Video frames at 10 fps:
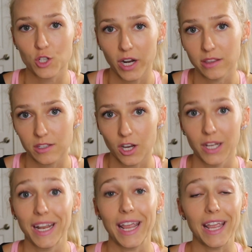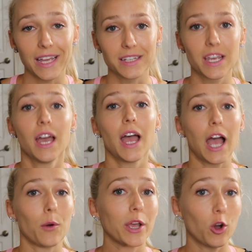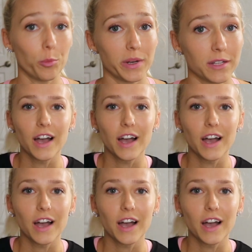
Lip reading: trying this on and how I open it.